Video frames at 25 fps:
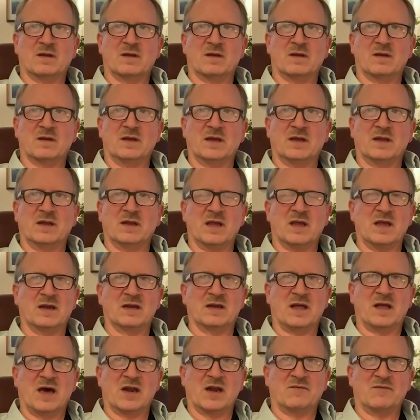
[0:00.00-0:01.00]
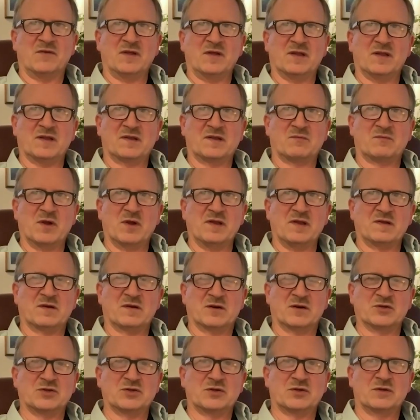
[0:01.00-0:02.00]
in a lot of his
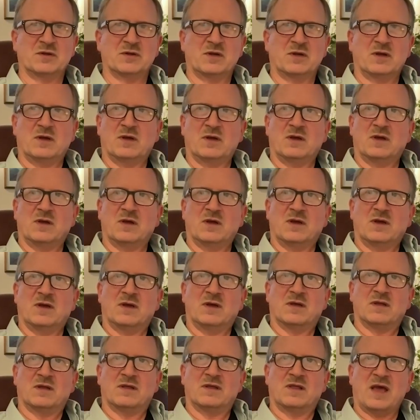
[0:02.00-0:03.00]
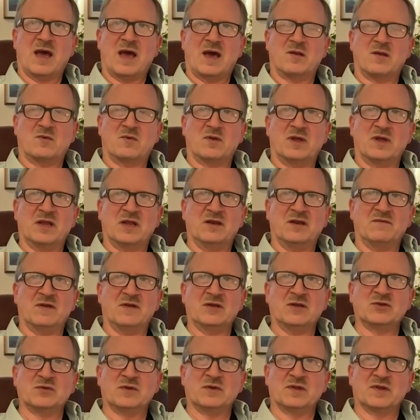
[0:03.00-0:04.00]
research, that
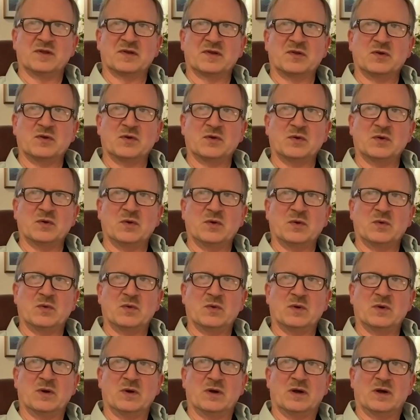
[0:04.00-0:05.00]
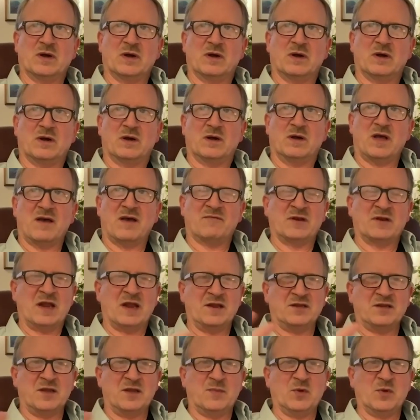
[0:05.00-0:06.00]
individuals who have an
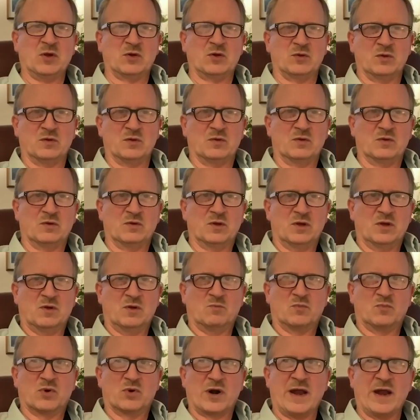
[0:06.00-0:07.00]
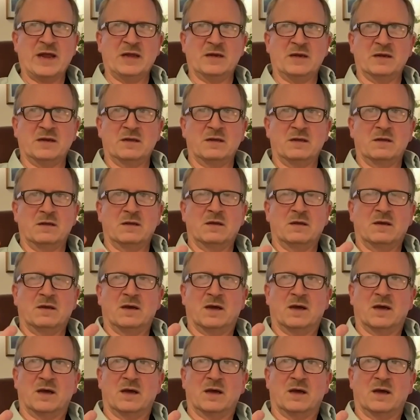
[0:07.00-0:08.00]
atypical brain
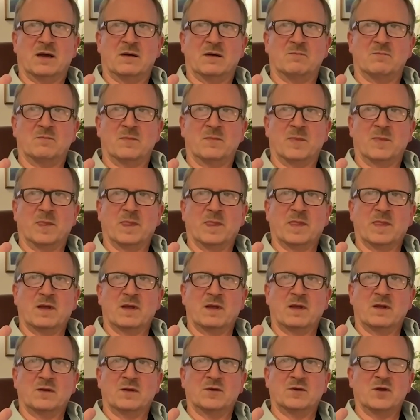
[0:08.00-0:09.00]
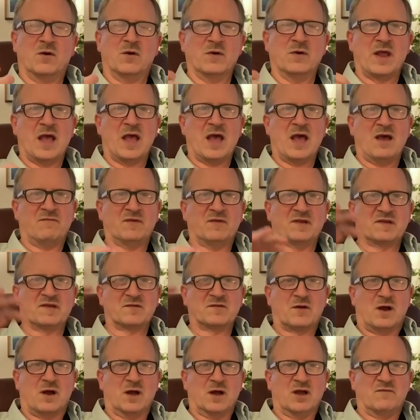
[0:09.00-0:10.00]
don't have as
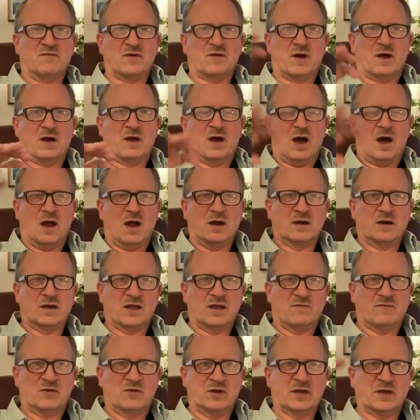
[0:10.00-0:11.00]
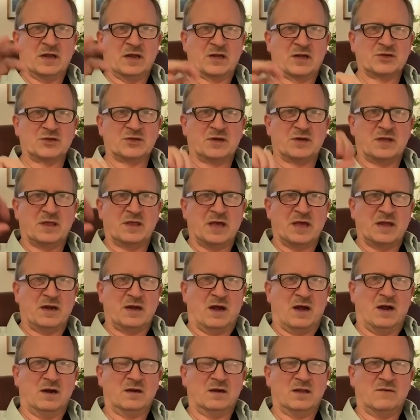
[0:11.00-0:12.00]
strong of a higher level connection. And that
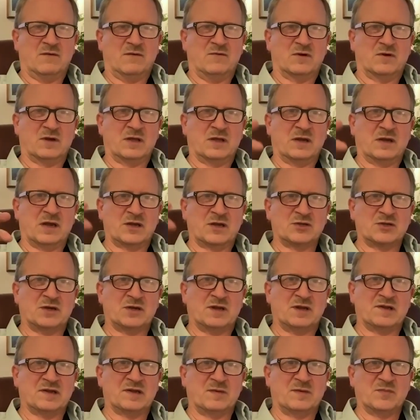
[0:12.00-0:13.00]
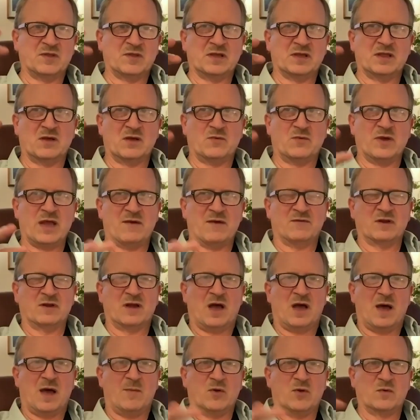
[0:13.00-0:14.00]
higher level connection is something that we have in
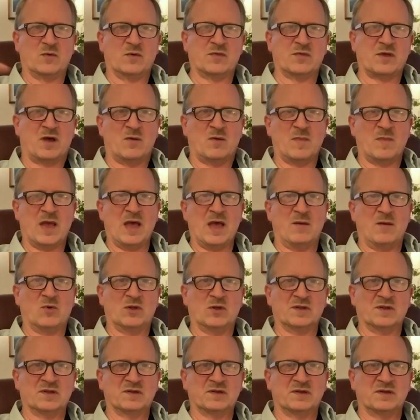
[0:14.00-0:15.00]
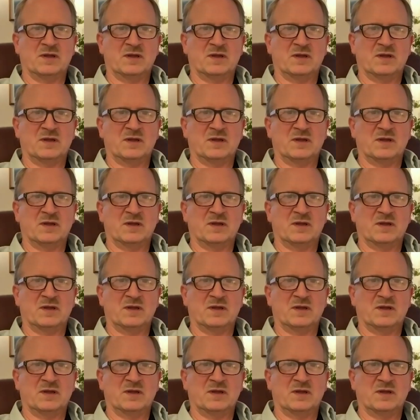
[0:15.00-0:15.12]
common with all mammals.